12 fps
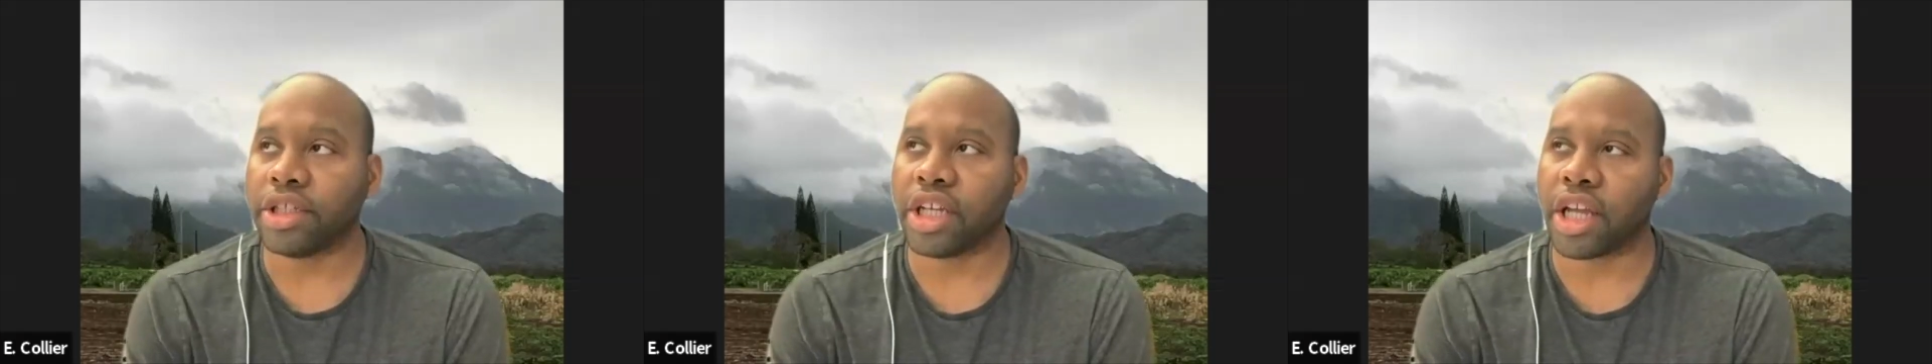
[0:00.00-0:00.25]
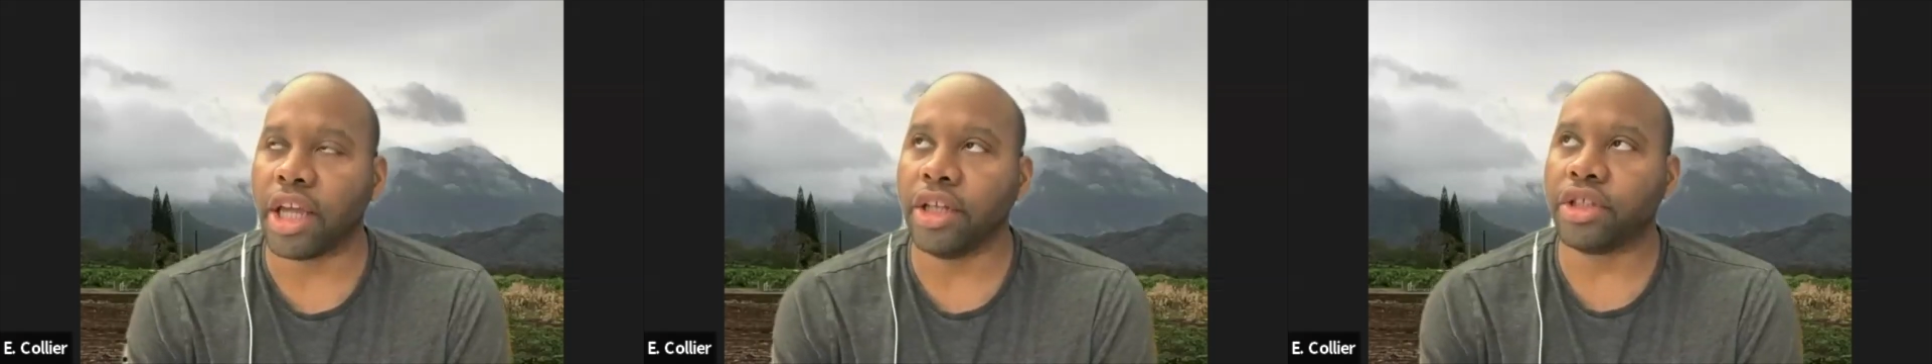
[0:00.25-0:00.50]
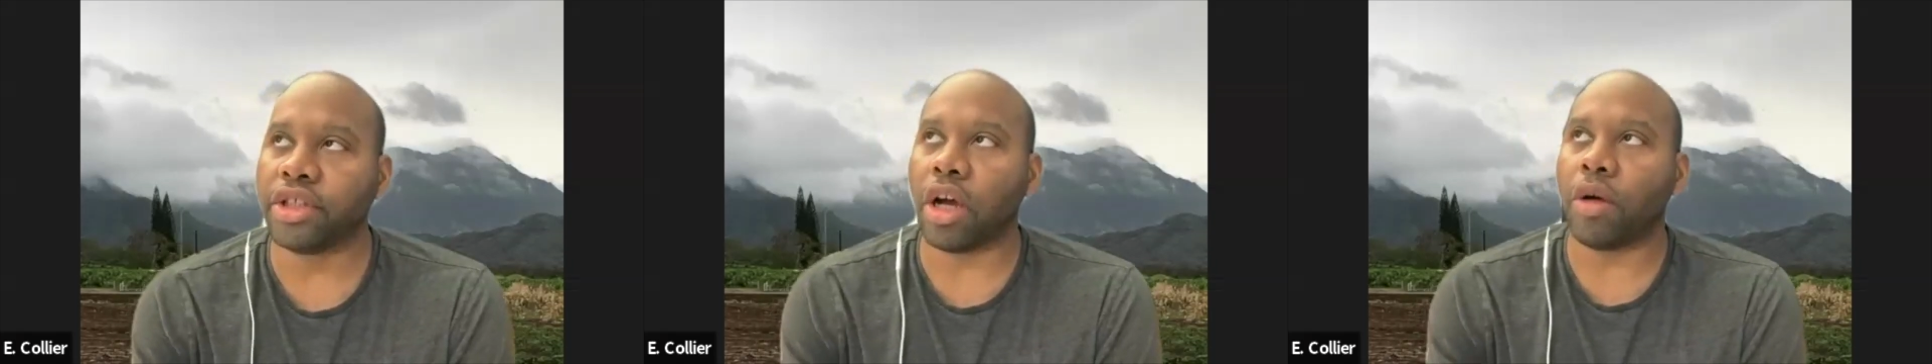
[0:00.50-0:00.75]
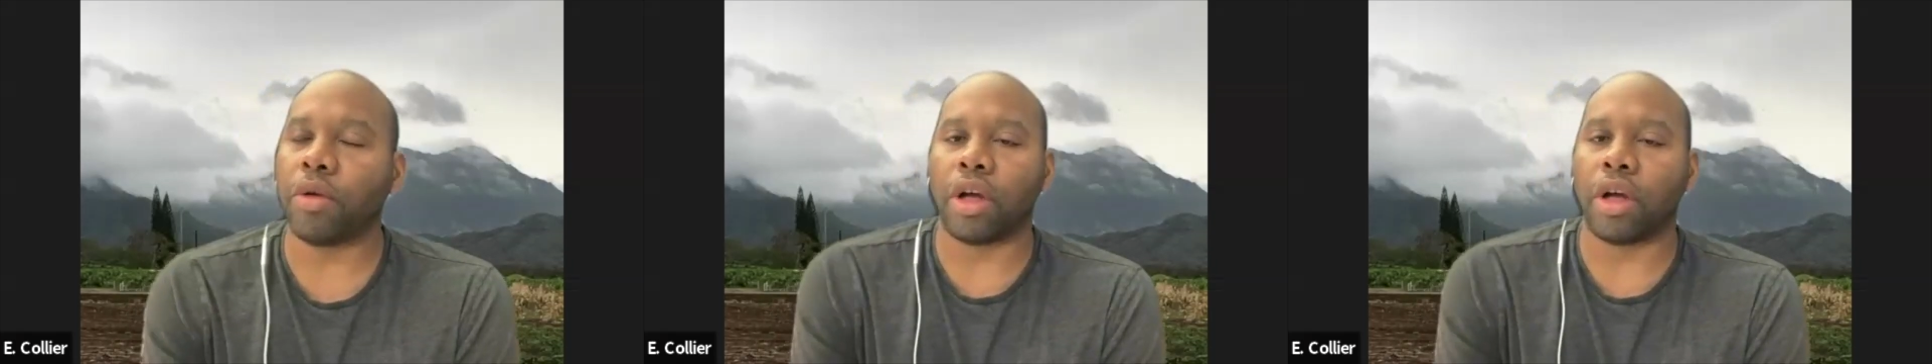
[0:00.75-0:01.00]
Can you
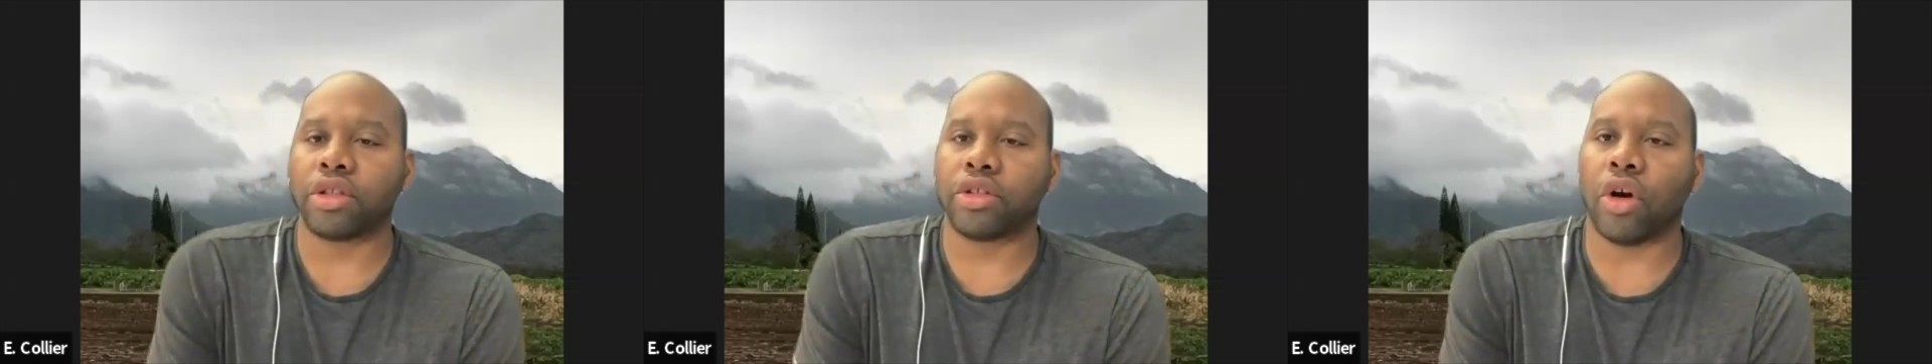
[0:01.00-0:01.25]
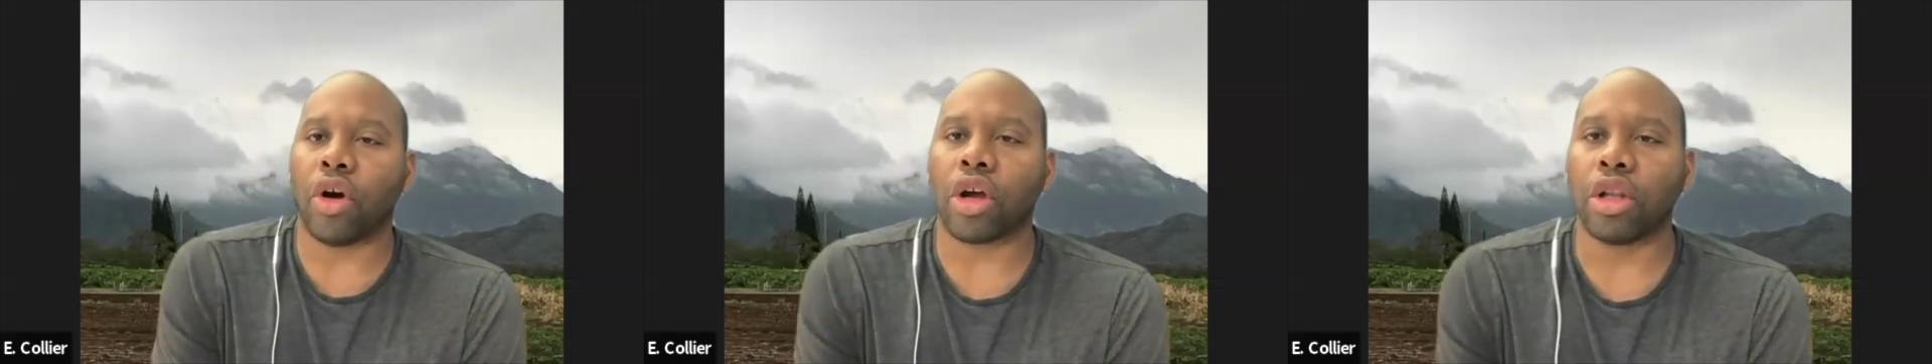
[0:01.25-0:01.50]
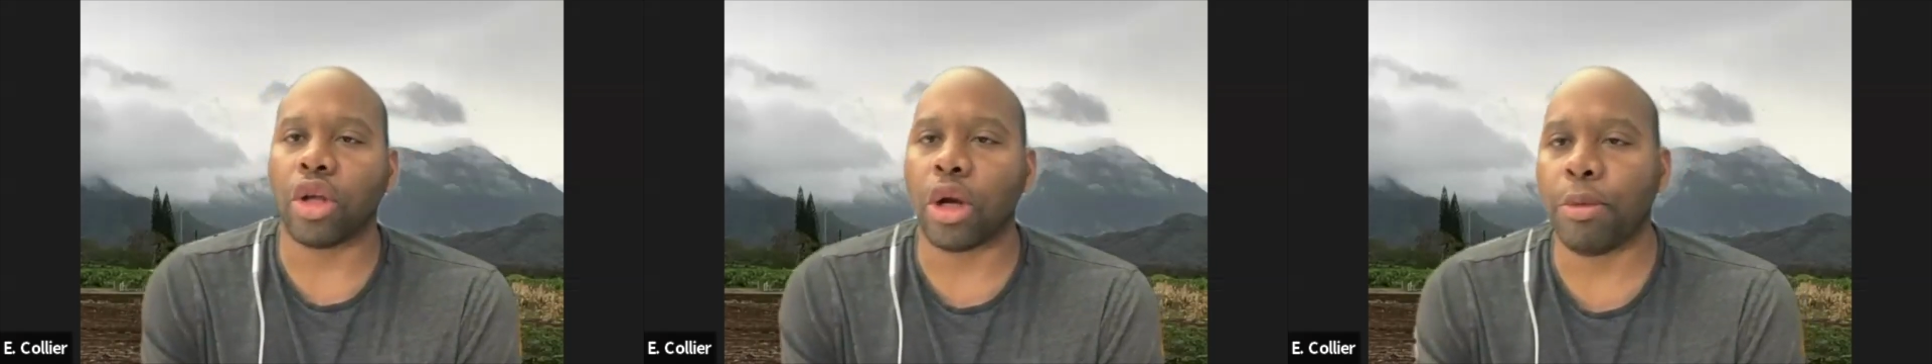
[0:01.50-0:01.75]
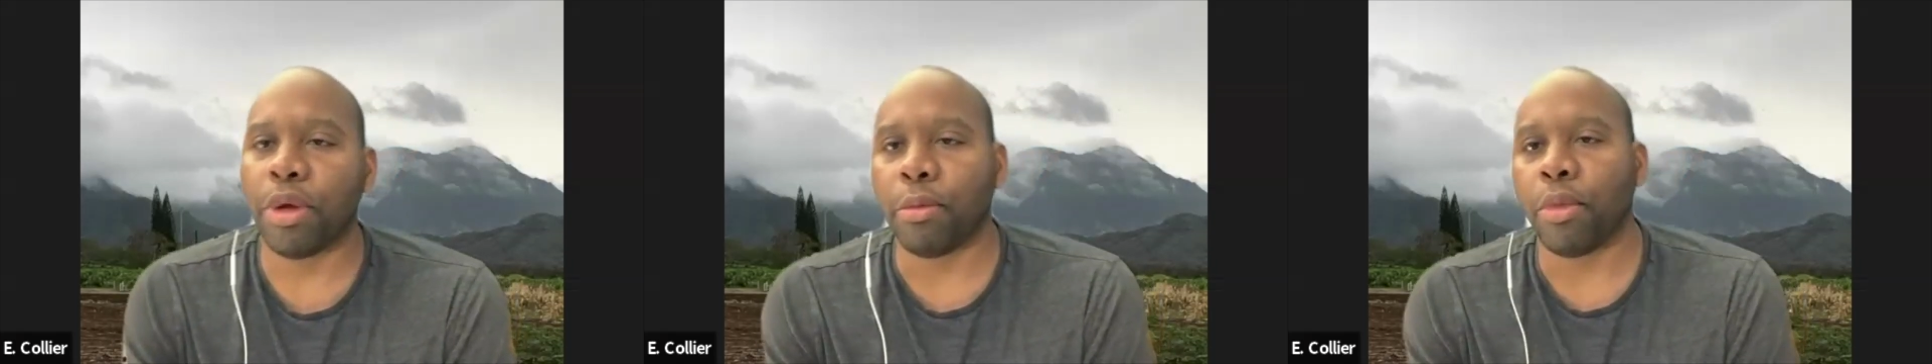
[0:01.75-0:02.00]
talk a little
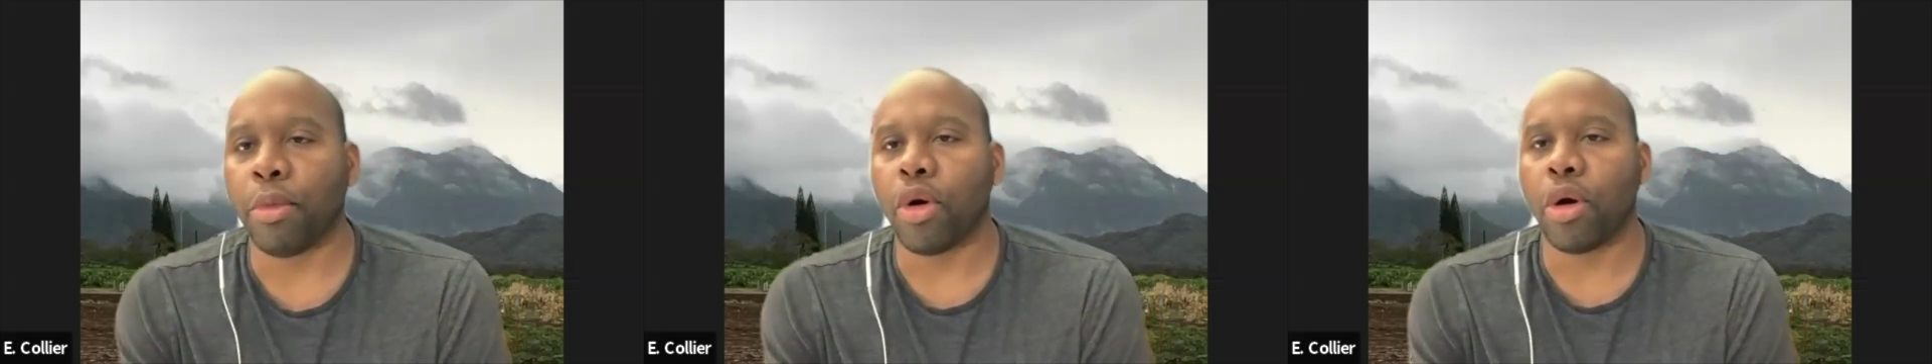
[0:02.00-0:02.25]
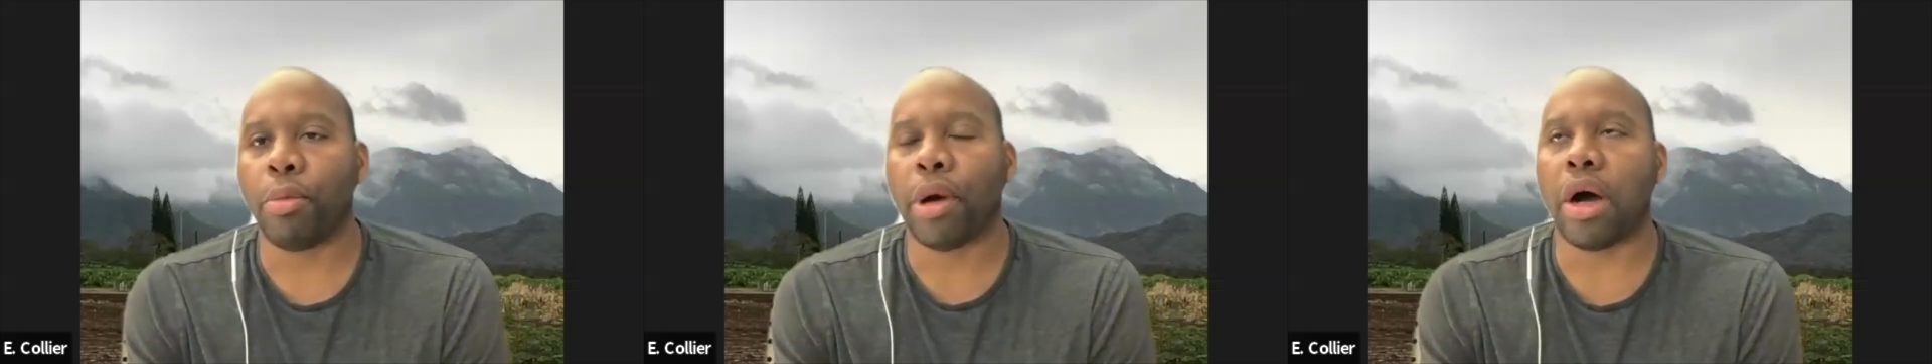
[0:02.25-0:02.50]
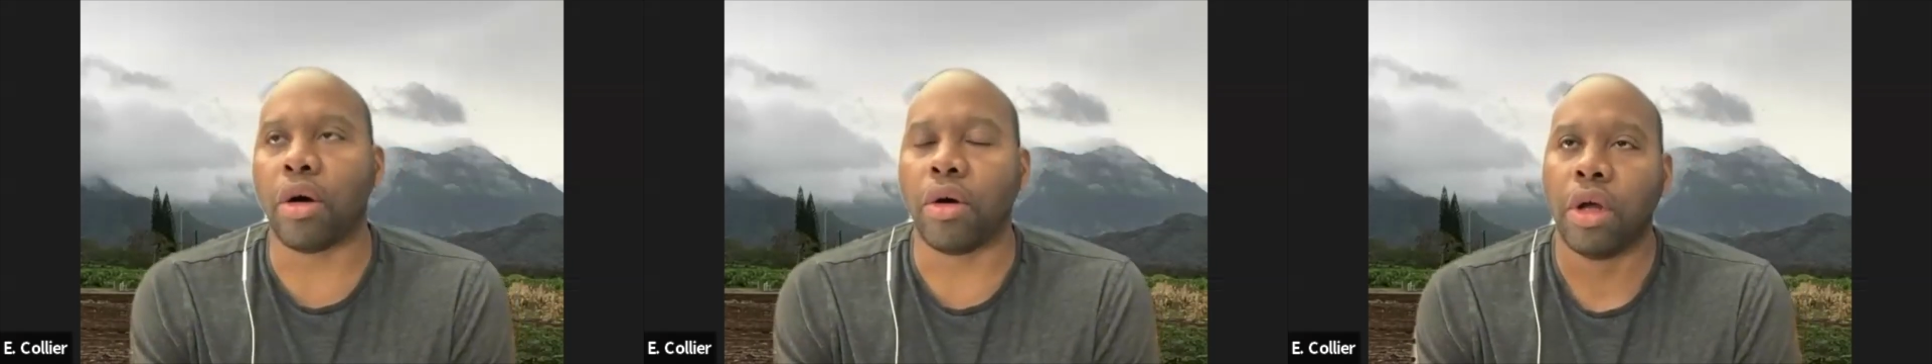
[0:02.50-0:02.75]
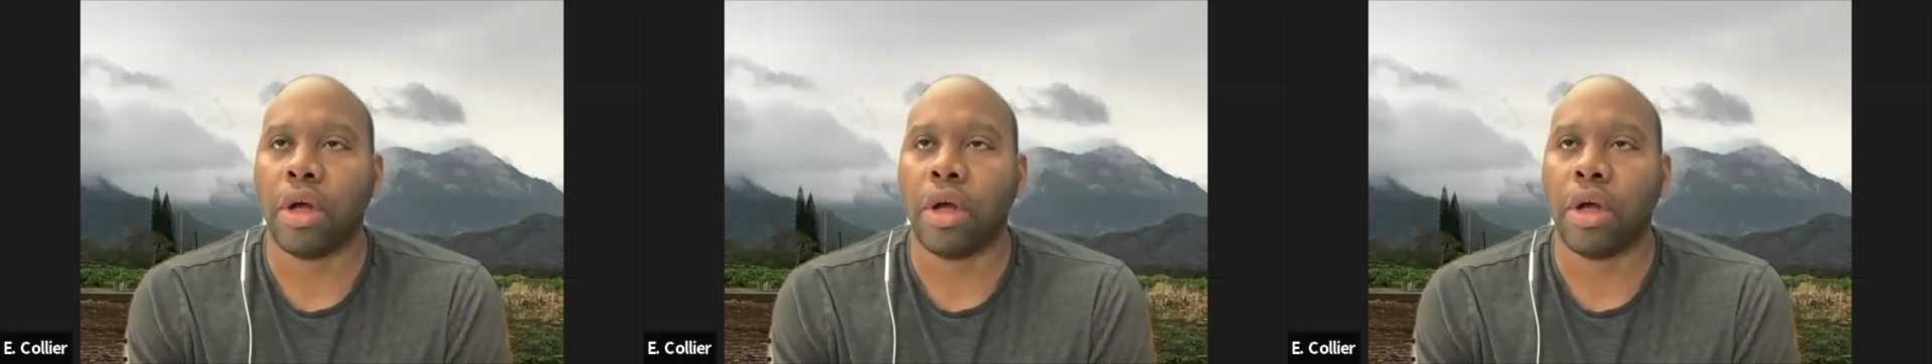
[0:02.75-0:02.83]
bit more about